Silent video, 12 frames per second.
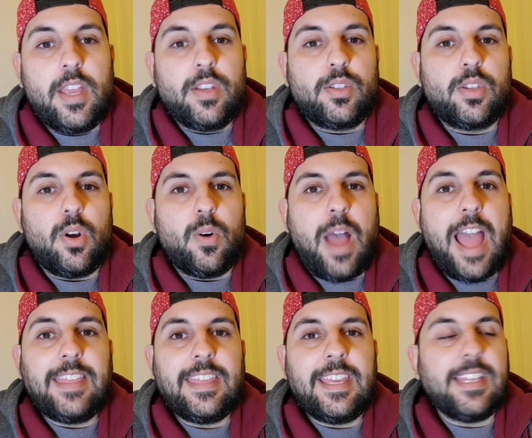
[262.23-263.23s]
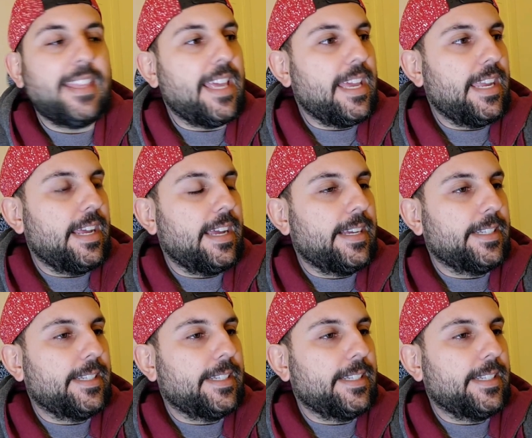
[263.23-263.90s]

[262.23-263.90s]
So I think that,